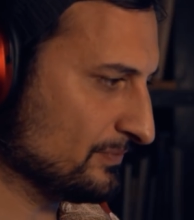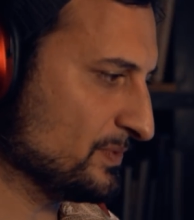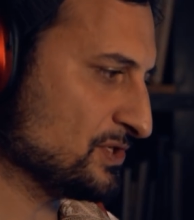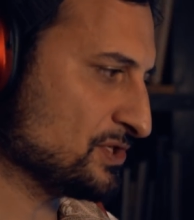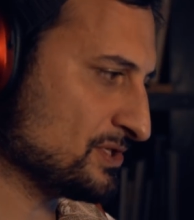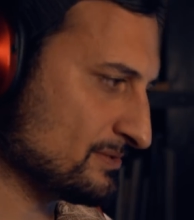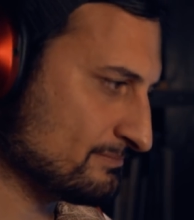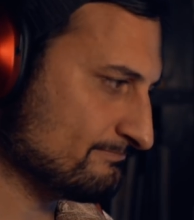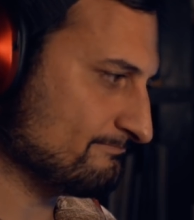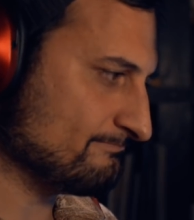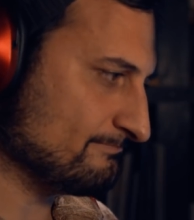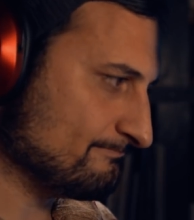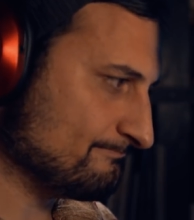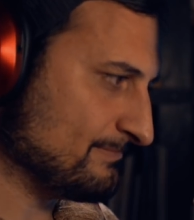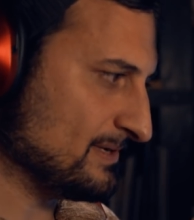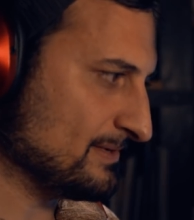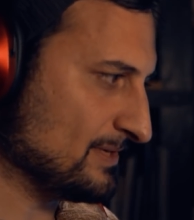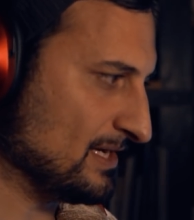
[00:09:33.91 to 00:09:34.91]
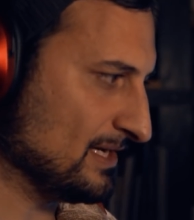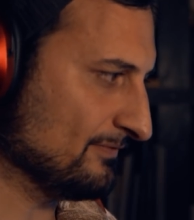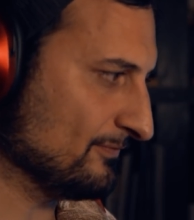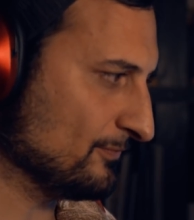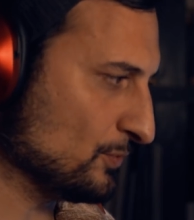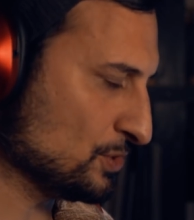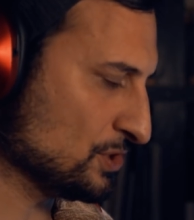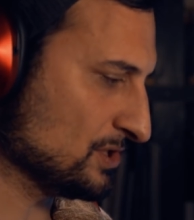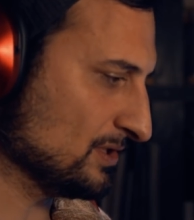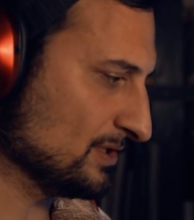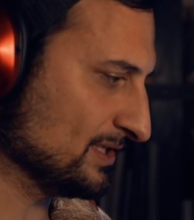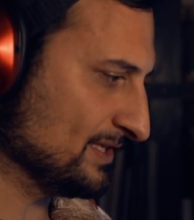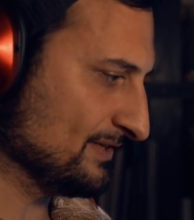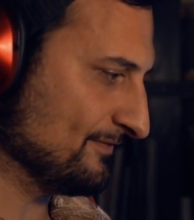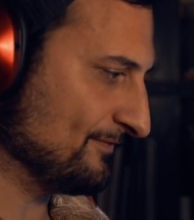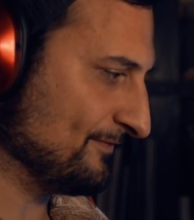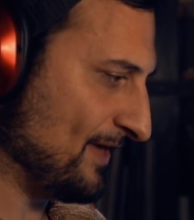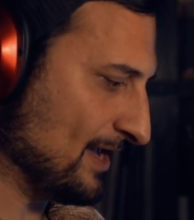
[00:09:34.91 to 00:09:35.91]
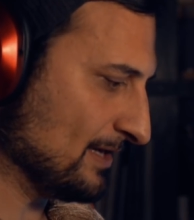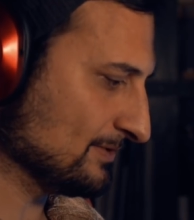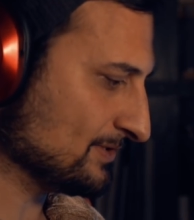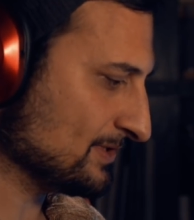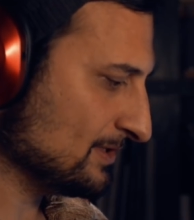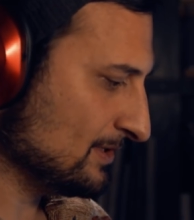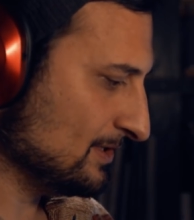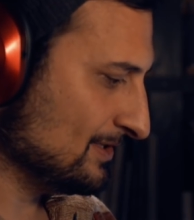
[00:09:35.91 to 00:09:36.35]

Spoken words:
which unfortunately failed.